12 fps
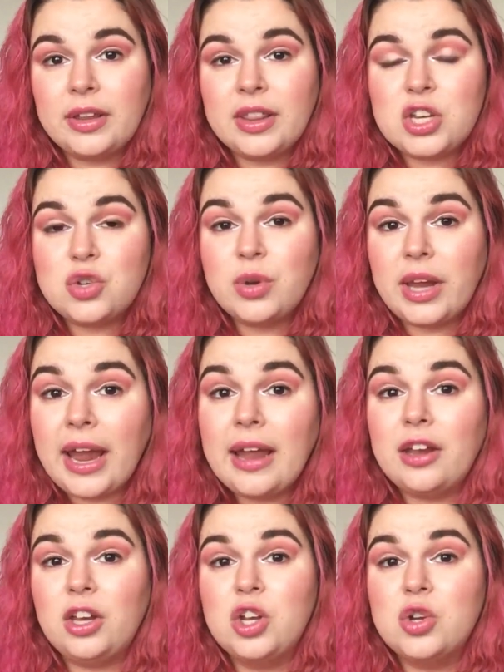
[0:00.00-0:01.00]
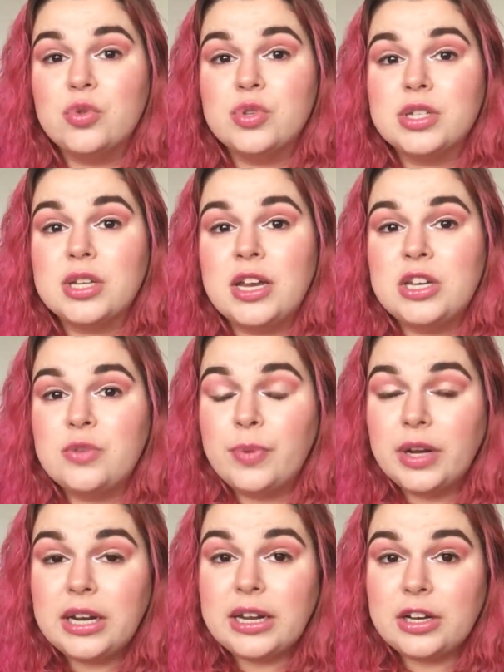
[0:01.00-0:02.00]
that you can't use, and you
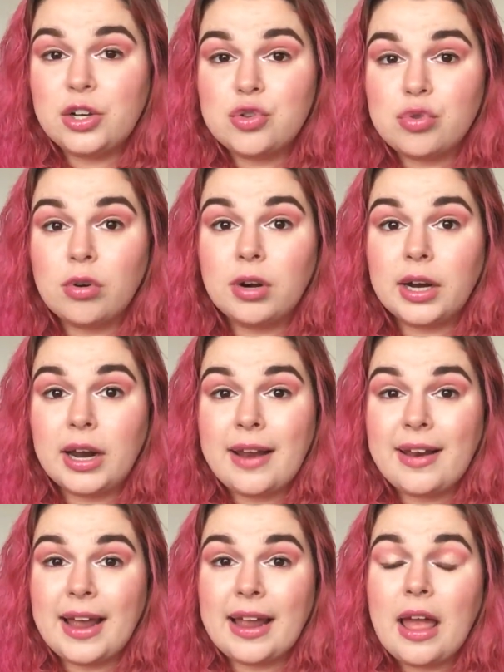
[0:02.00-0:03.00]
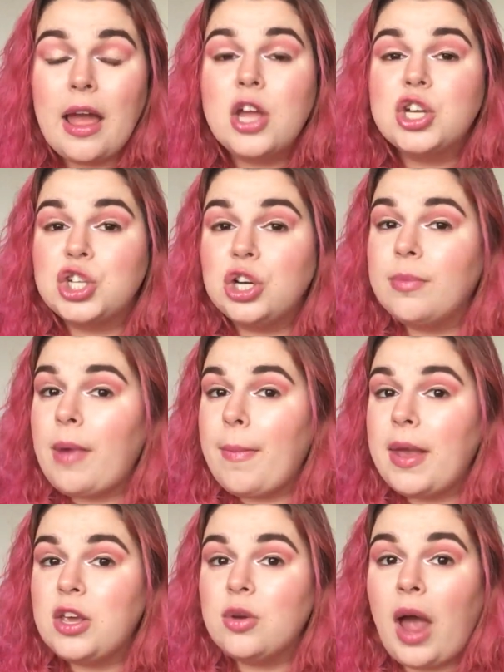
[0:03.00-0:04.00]
put it in a drawer, and like, sure, it might
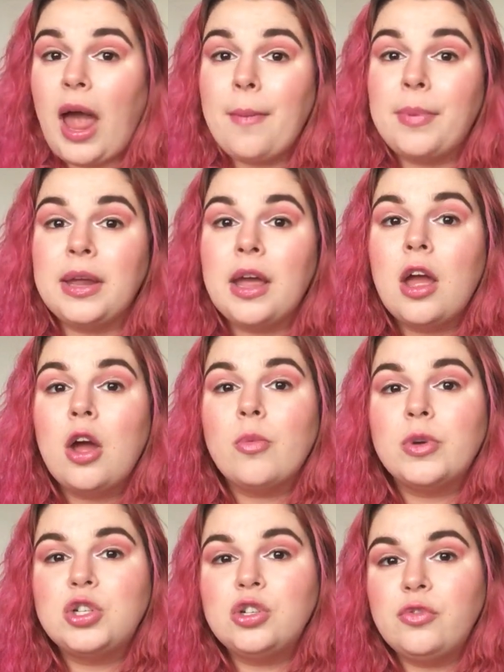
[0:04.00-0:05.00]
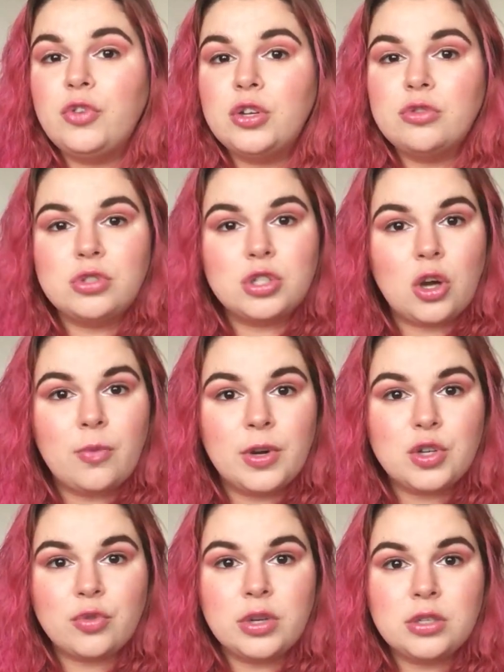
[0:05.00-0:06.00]
make you happy, but you've used so
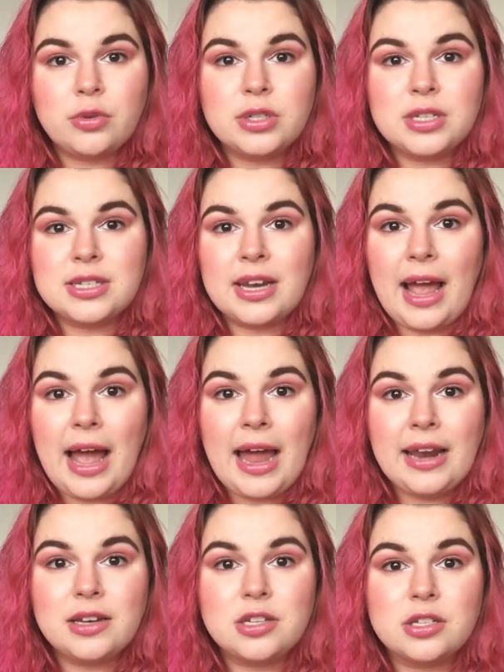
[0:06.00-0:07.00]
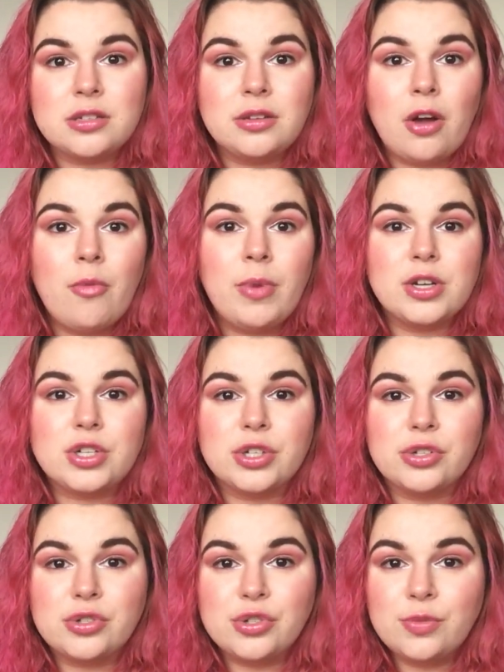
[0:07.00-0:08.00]
much resources and added to so much
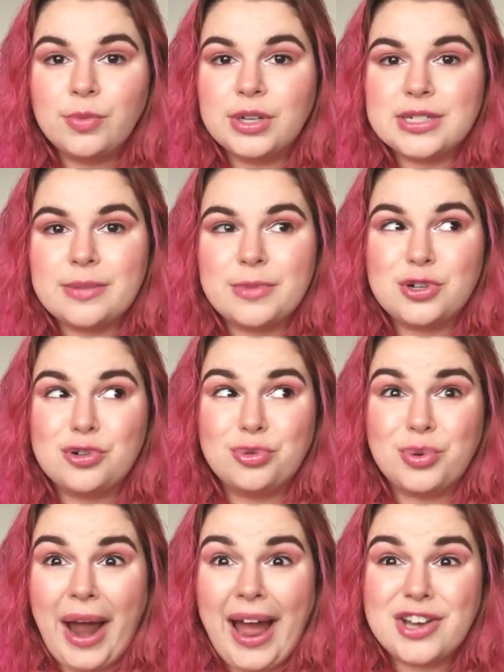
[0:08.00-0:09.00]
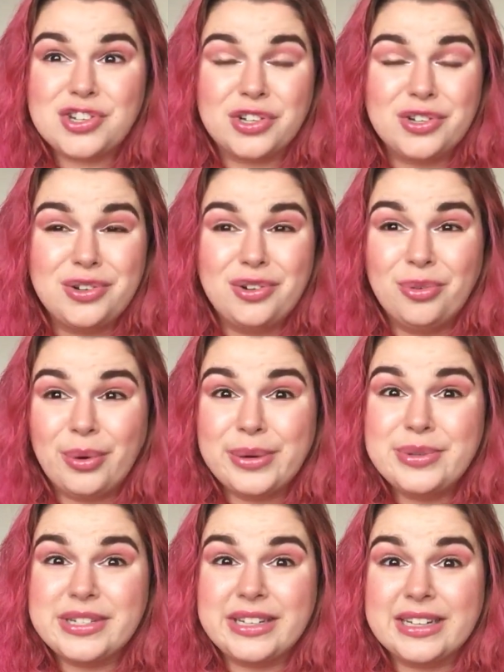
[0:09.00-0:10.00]
consumerism and trash and
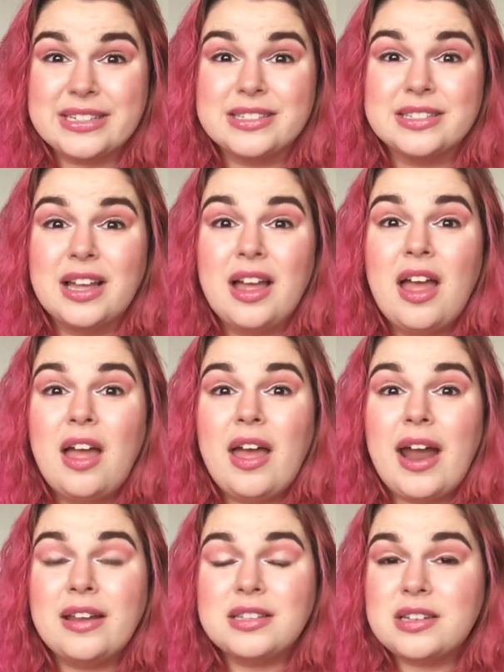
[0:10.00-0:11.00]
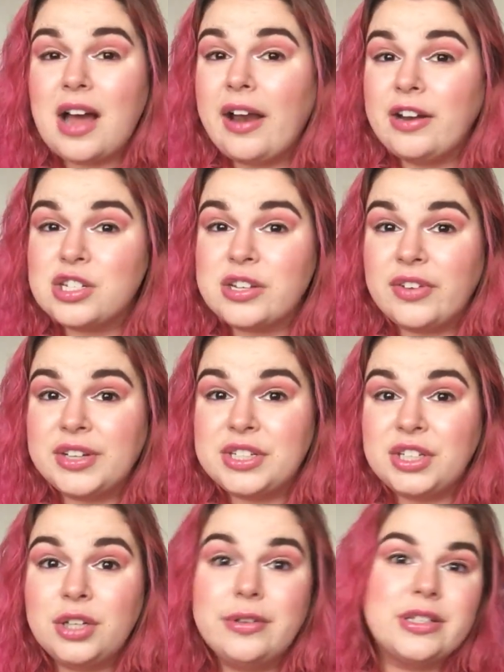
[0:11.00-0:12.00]
grossness, and it's not just
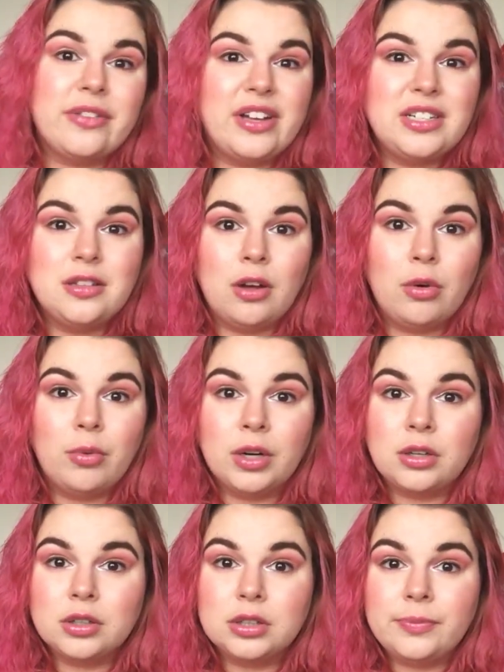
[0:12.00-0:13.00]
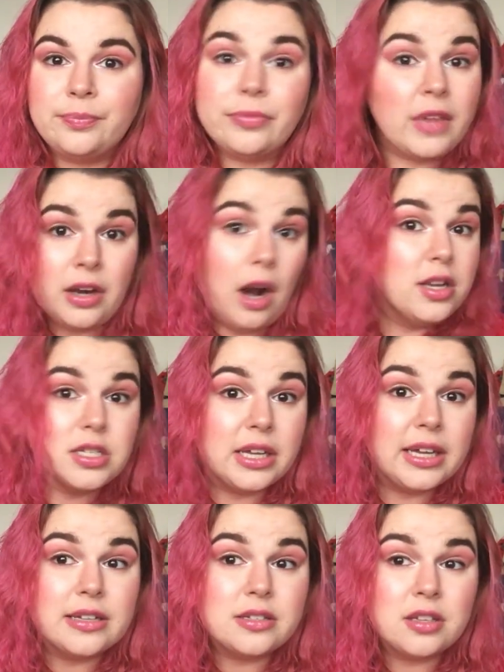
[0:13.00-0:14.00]
affecting you, it's affecting the whole world. It
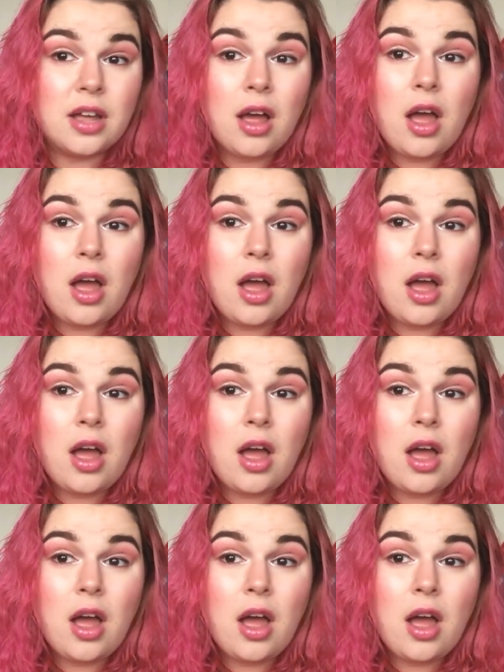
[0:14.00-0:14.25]
honestly is.